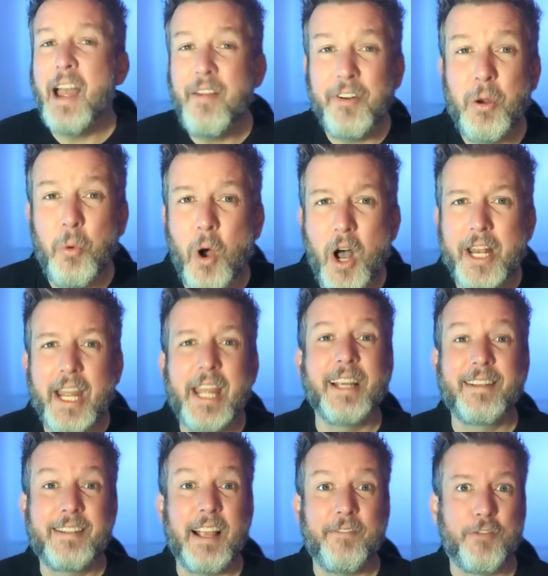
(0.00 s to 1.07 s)
Everyone
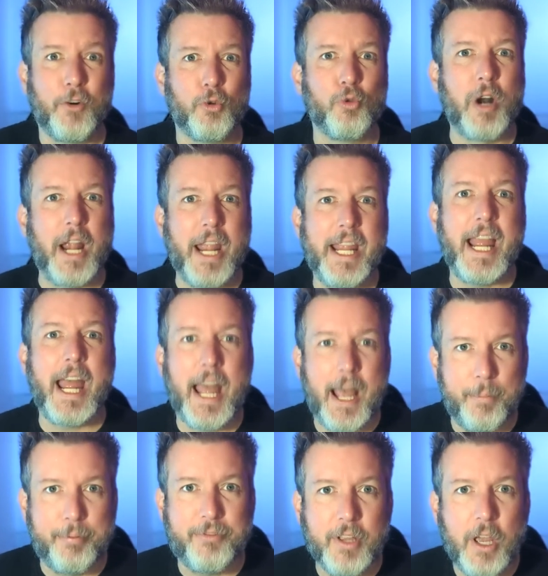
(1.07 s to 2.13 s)
except for Ray
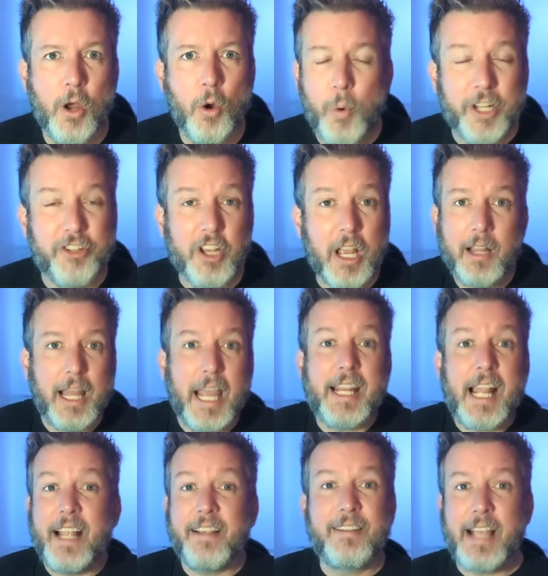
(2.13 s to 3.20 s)
Epps, which, like
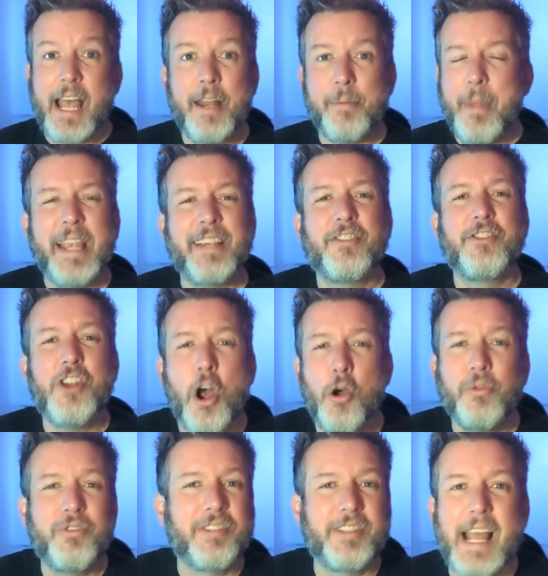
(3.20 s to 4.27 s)
I said, makes
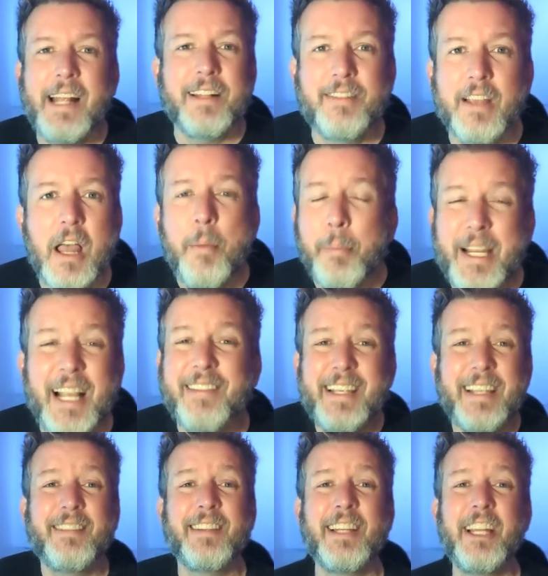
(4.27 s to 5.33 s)
no sense because
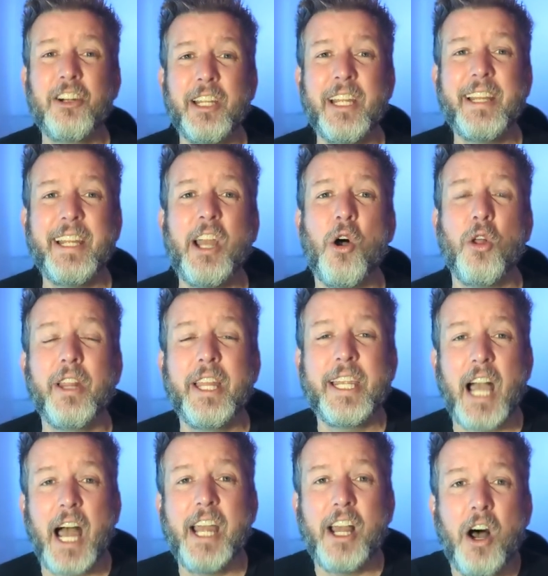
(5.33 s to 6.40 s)
he's literally the only
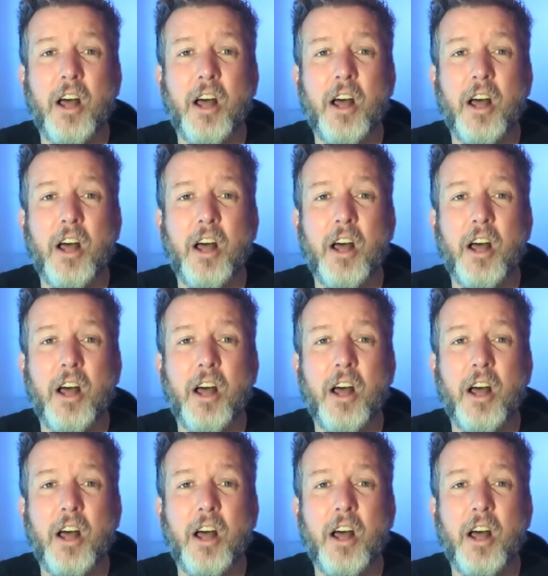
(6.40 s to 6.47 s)
guy